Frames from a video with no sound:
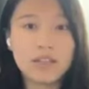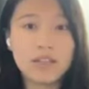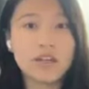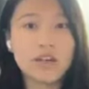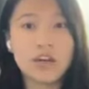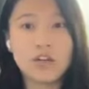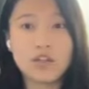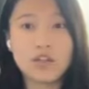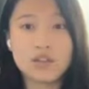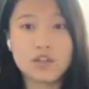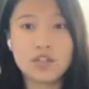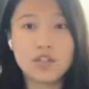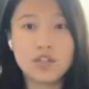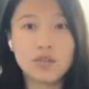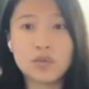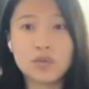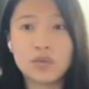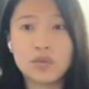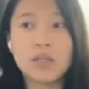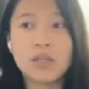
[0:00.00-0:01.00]
this country
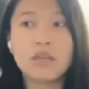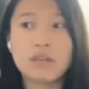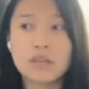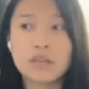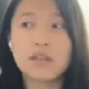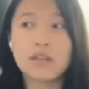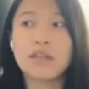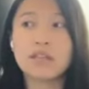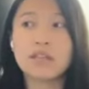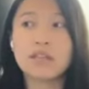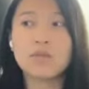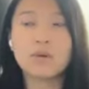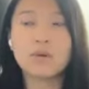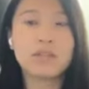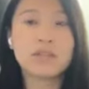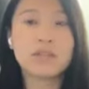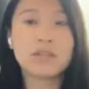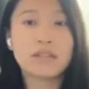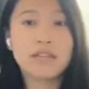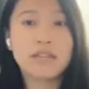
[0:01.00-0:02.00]
doing the things
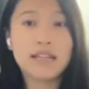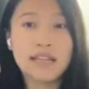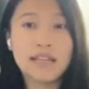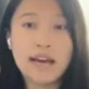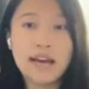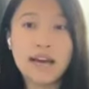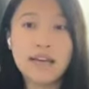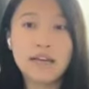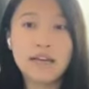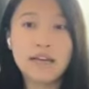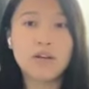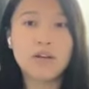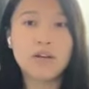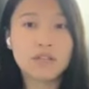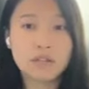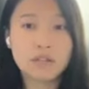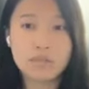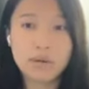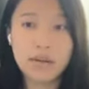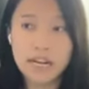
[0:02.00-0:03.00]
whether they like or
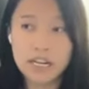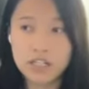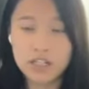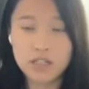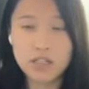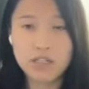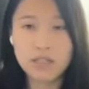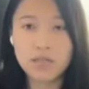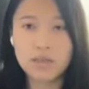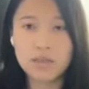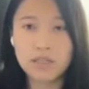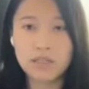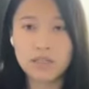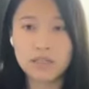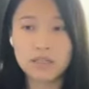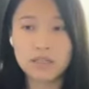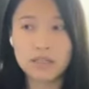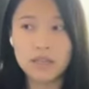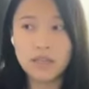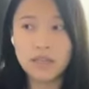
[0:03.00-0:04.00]
they're passionate about,